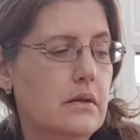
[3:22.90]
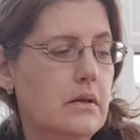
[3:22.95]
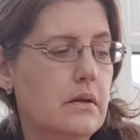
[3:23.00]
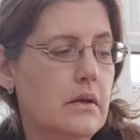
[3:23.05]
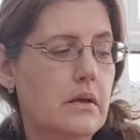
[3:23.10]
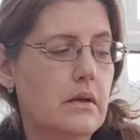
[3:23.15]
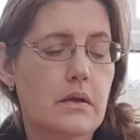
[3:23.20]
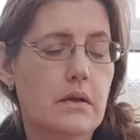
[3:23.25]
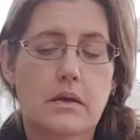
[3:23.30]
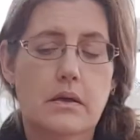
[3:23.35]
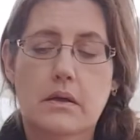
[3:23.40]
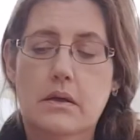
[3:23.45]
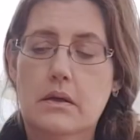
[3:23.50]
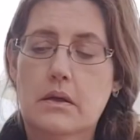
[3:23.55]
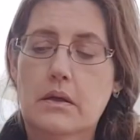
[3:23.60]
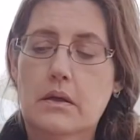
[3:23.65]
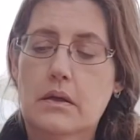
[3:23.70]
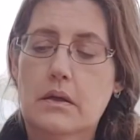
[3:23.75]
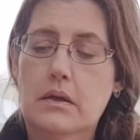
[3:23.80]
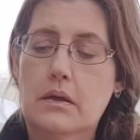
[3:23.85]

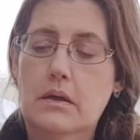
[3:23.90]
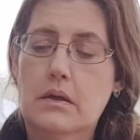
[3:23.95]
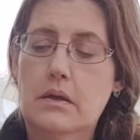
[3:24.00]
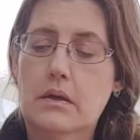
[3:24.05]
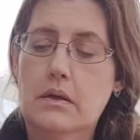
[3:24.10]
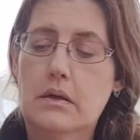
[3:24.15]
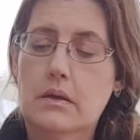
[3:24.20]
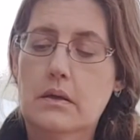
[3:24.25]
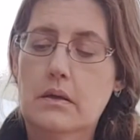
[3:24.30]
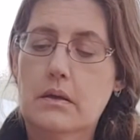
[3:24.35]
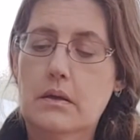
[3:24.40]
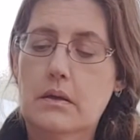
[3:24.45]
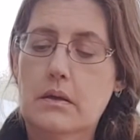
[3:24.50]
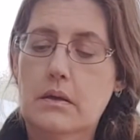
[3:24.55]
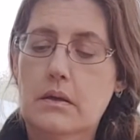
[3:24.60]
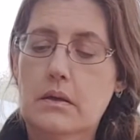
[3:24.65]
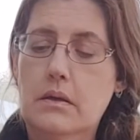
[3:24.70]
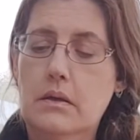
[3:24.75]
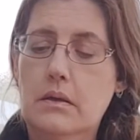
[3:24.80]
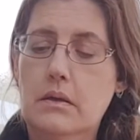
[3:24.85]

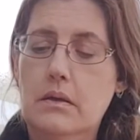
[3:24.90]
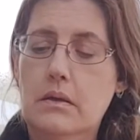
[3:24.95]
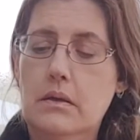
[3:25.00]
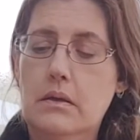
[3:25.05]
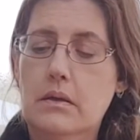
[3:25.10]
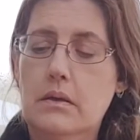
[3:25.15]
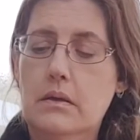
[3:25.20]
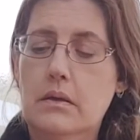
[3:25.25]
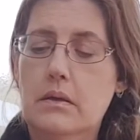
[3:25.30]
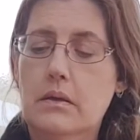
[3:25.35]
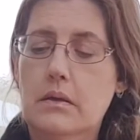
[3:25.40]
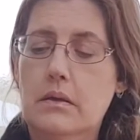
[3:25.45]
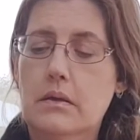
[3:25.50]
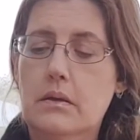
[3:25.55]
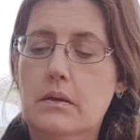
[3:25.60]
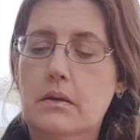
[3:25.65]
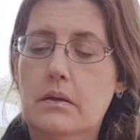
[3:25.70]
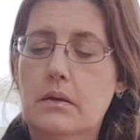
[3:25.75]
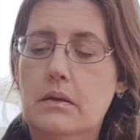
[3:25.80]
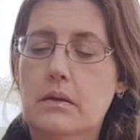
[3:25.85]

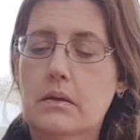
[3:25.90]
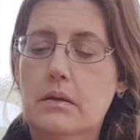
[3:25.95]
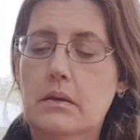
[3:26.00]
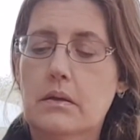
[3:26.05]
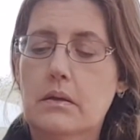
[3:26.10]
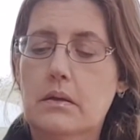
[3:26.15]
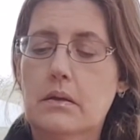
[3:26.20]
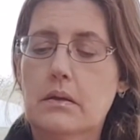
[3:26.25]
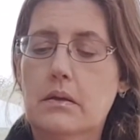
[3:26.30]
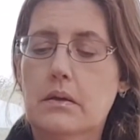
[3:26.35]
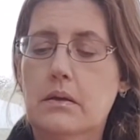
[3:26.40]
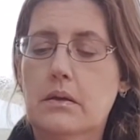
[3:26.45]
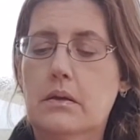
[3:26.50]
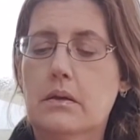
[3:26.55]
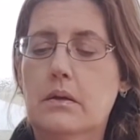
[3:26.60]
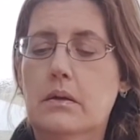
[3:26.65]
[no speech]